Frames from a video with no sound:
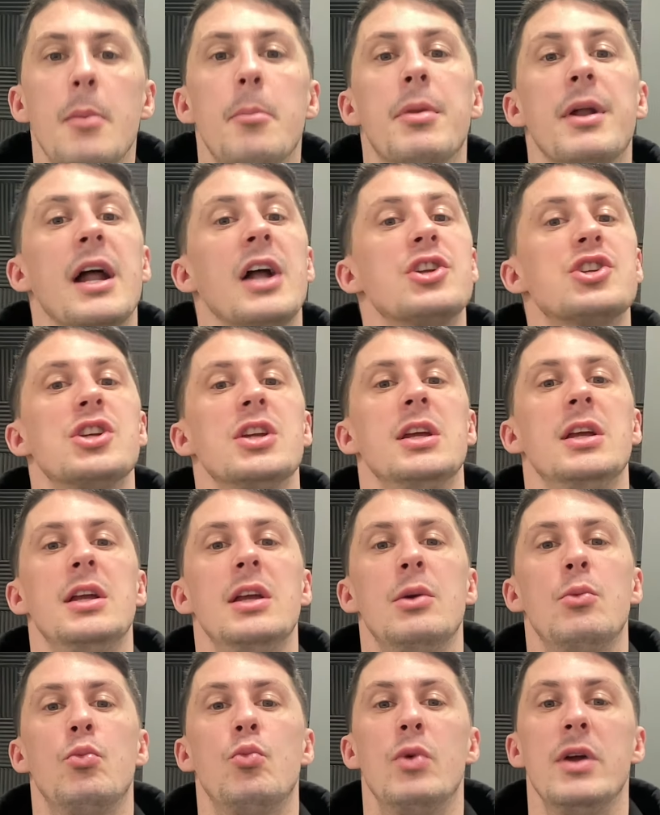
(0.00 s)
But
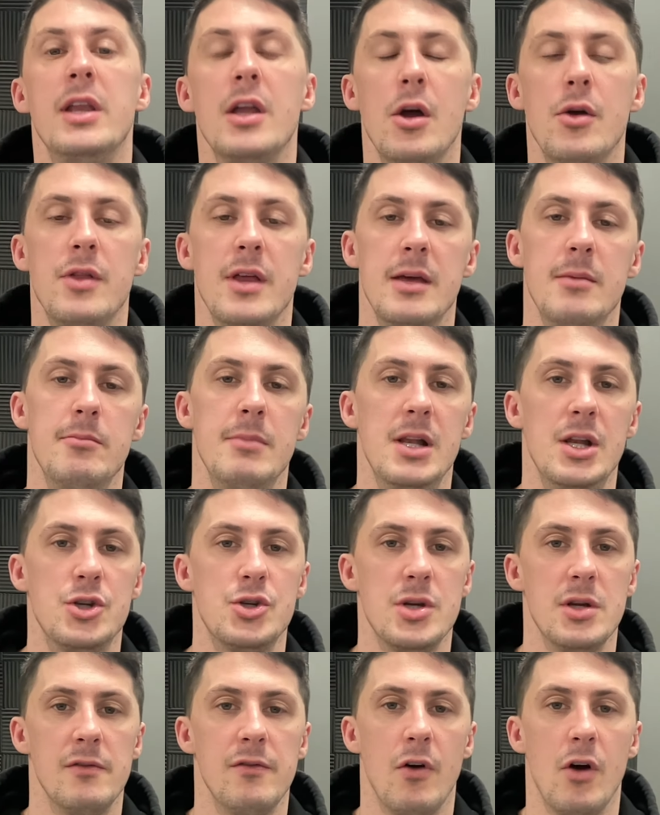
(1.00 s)
actually, we know that in
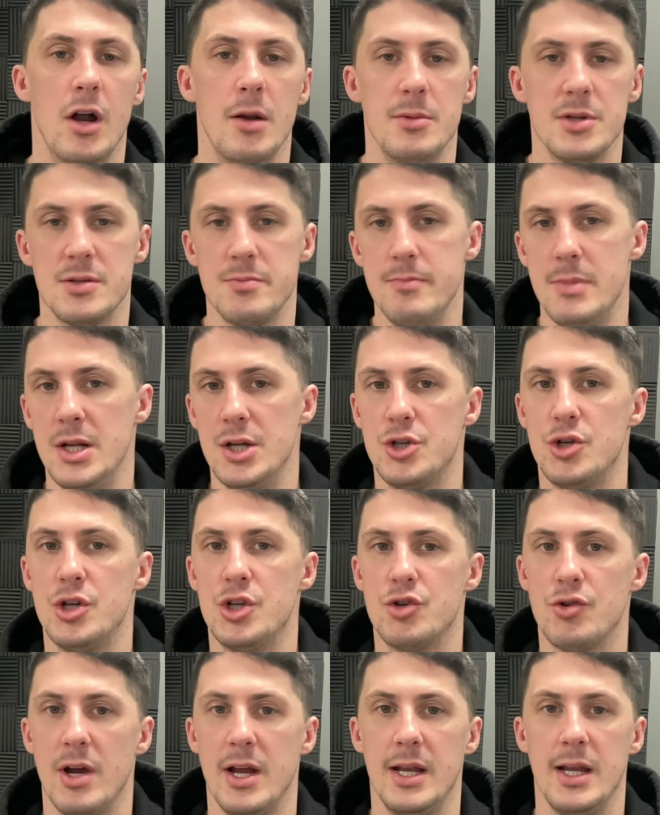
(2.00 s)
military environments, military
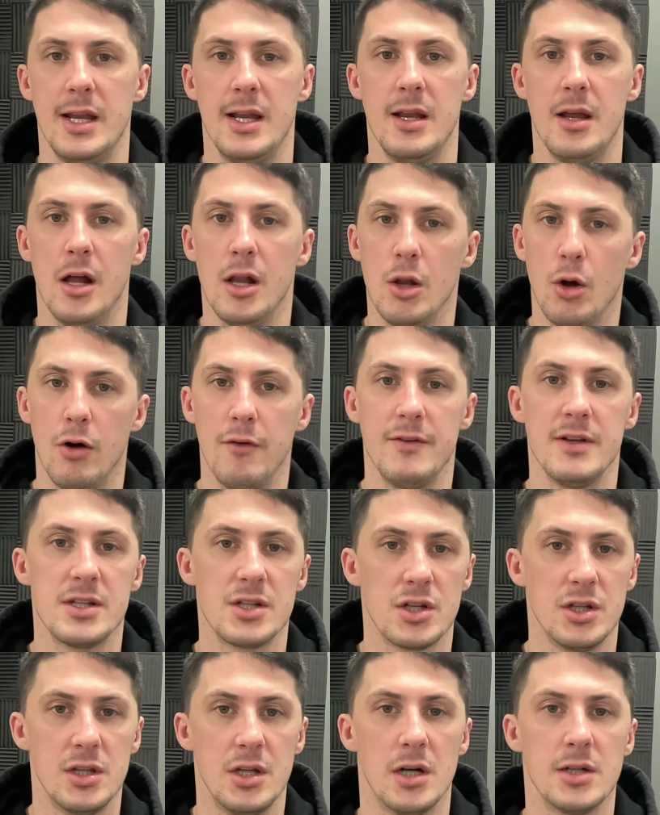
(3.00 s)
training, a lot of it's
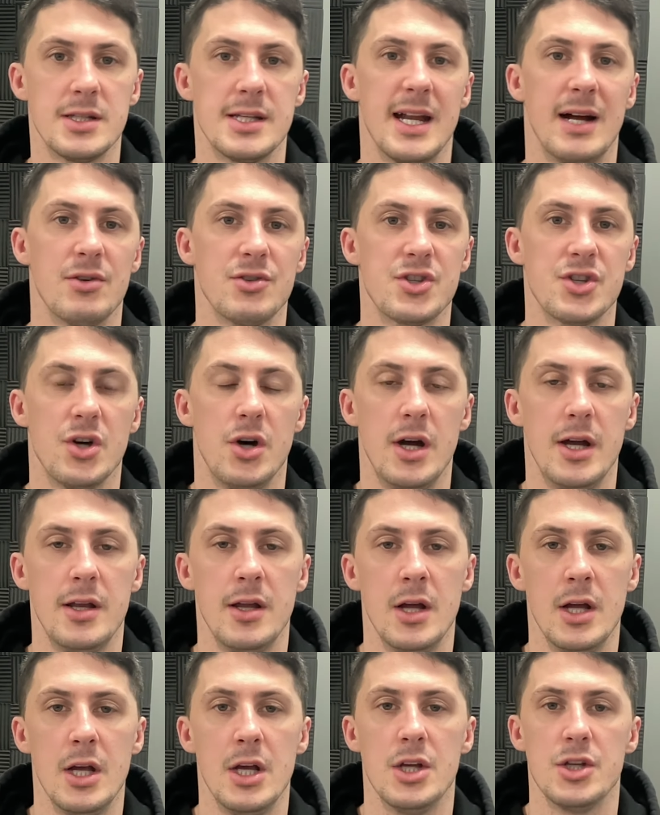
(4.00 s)
conducted outside.
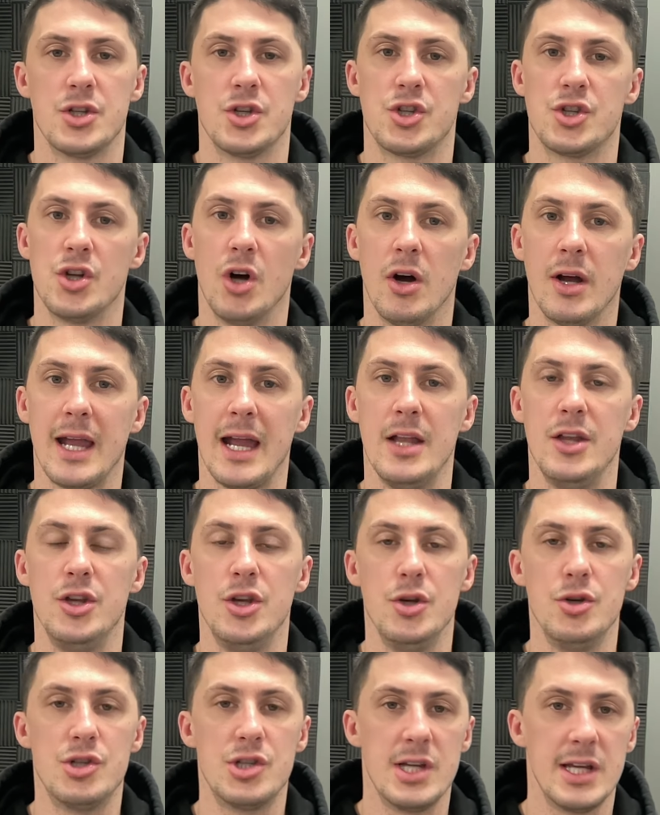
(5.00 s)
So start getting
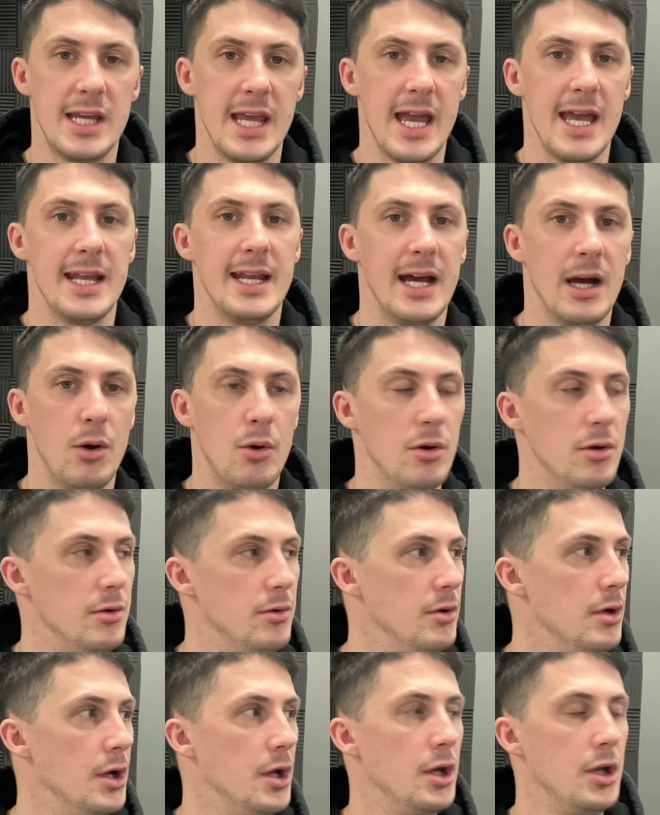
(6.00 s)
used to getting out,
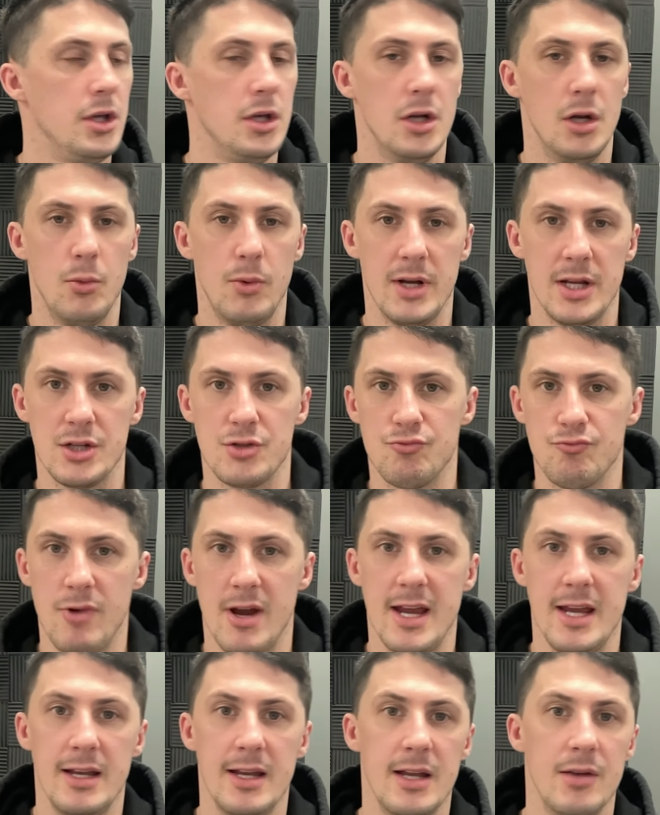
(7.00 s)
and, you know, when it's
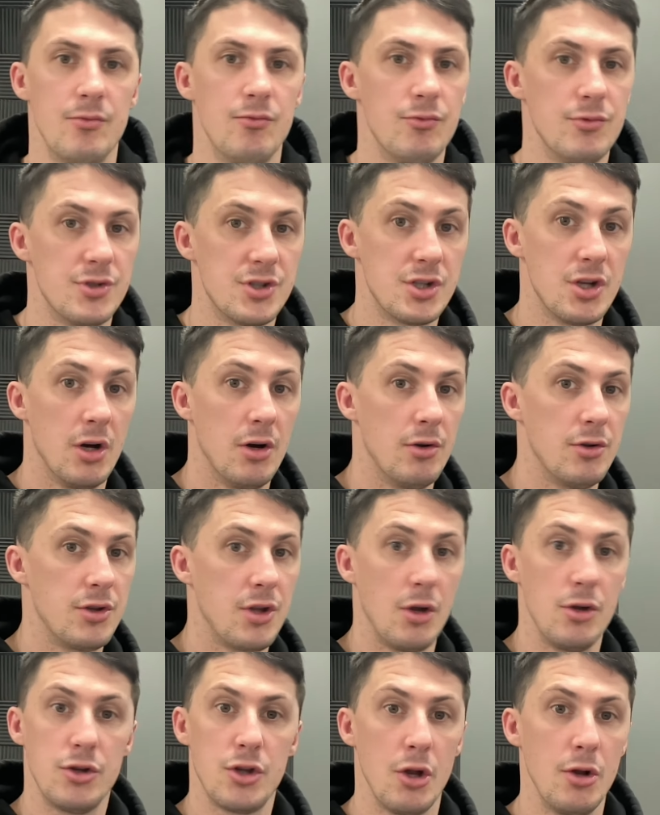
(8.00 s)
raining,
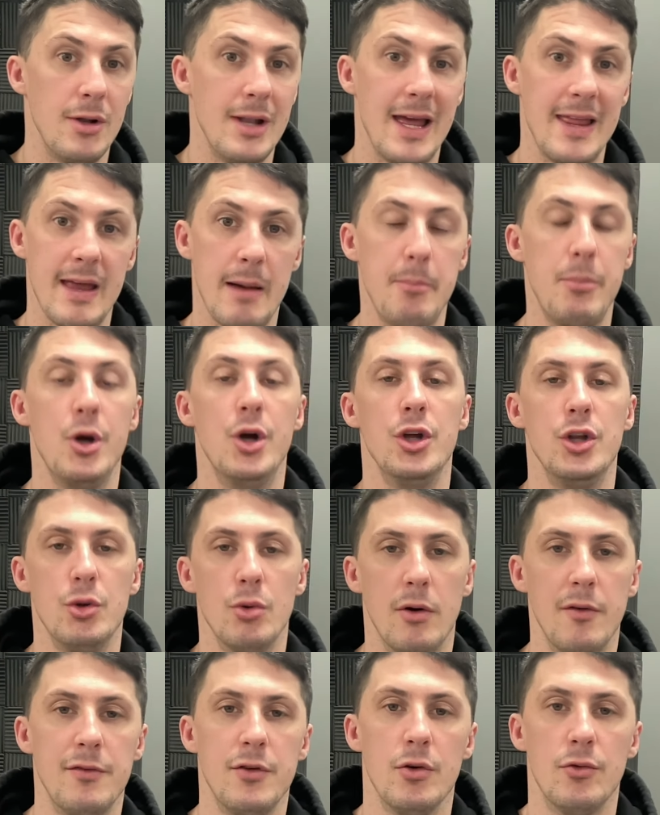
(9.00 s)
don't let that put you
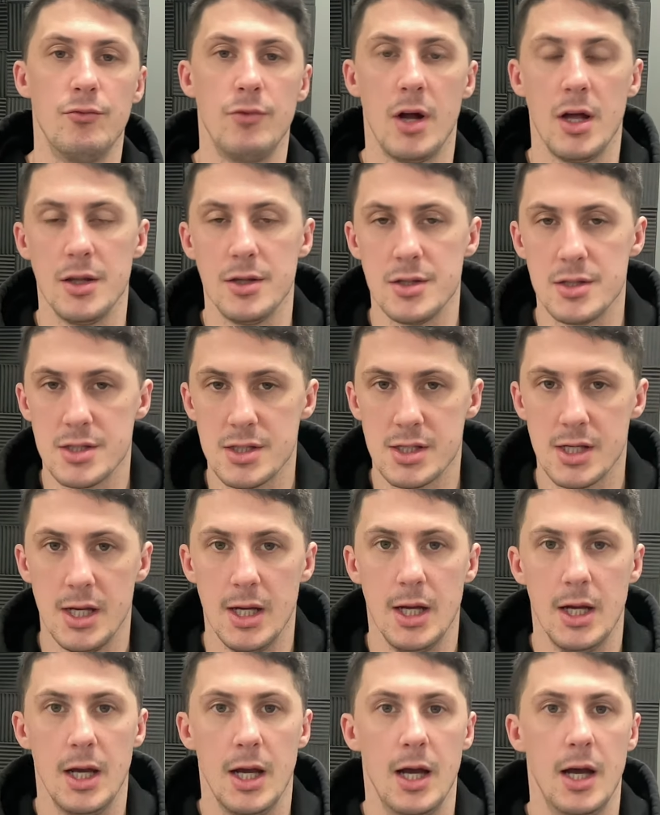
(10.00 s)
off your runs.
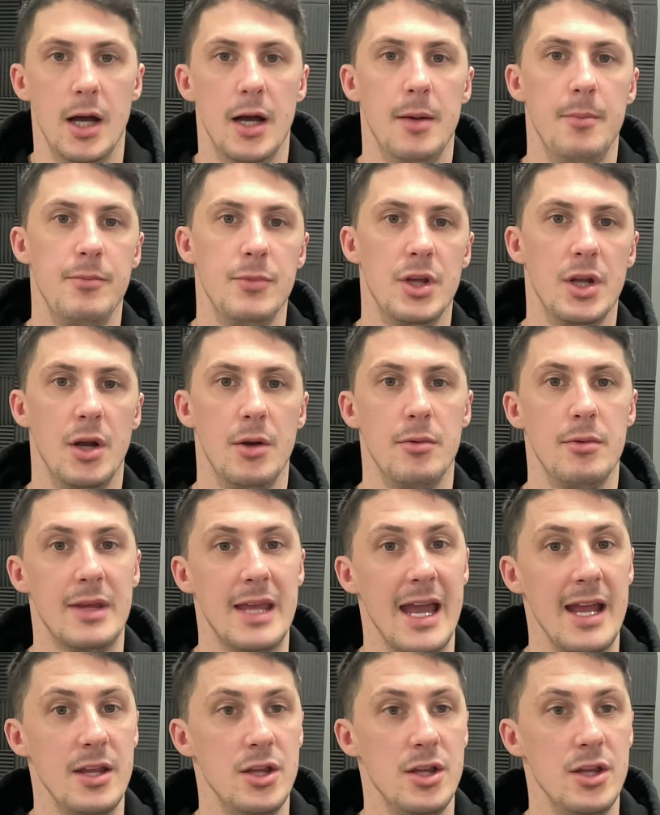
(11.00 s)
You know, getting